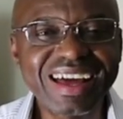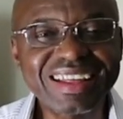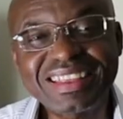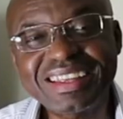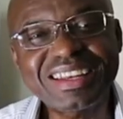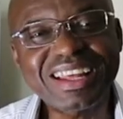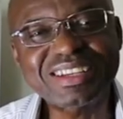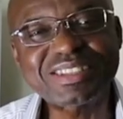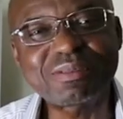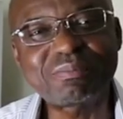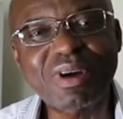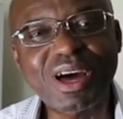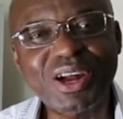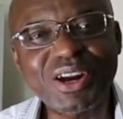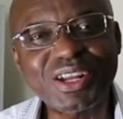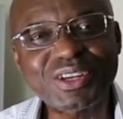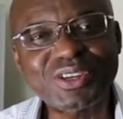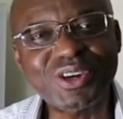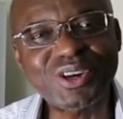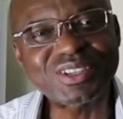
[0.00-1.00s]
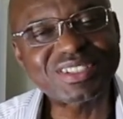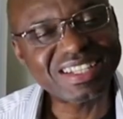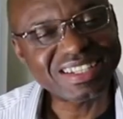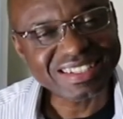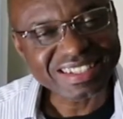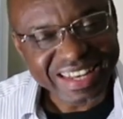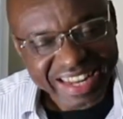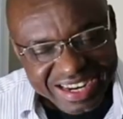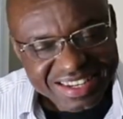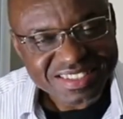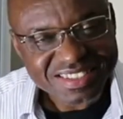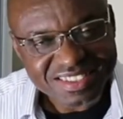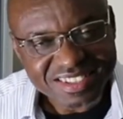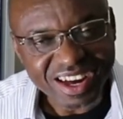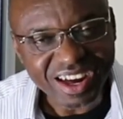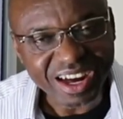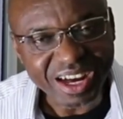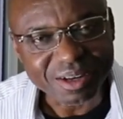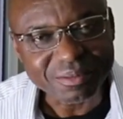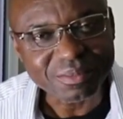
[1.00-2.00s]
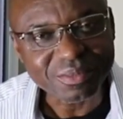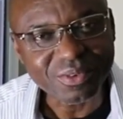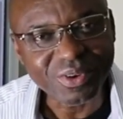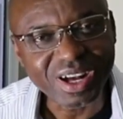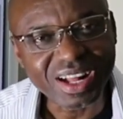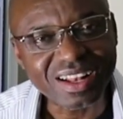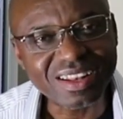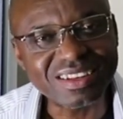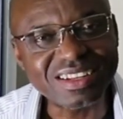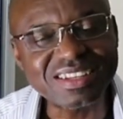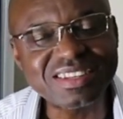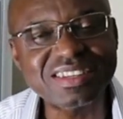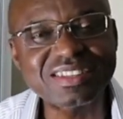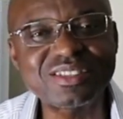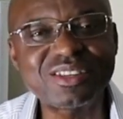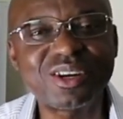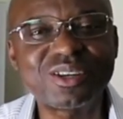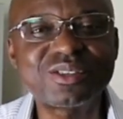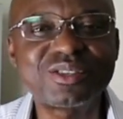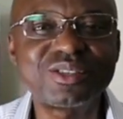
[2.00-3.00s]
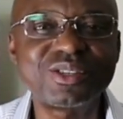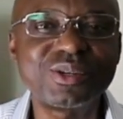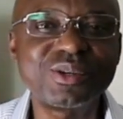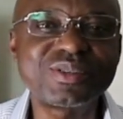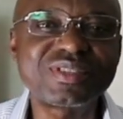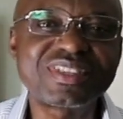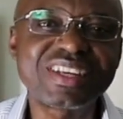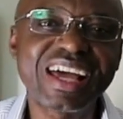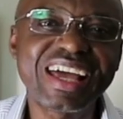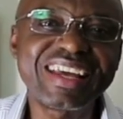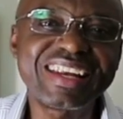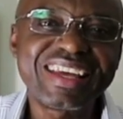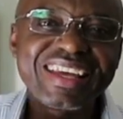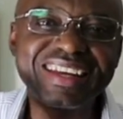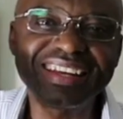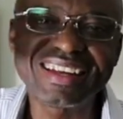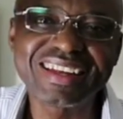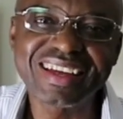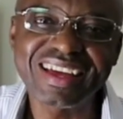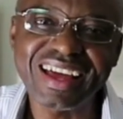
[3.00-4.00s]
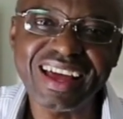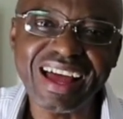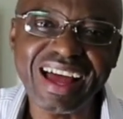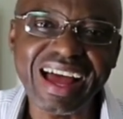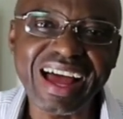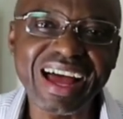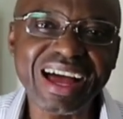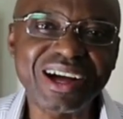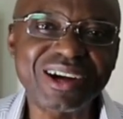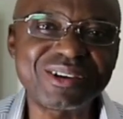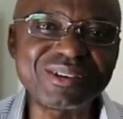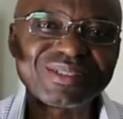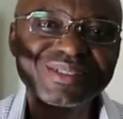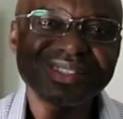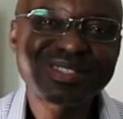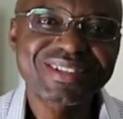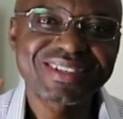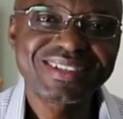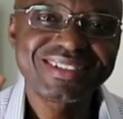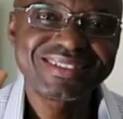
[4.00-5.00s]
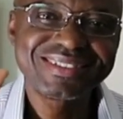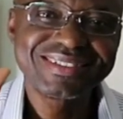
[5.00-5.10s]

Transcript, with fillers: I think that's about it. Until next time, well, this is Dr. Joe signing out.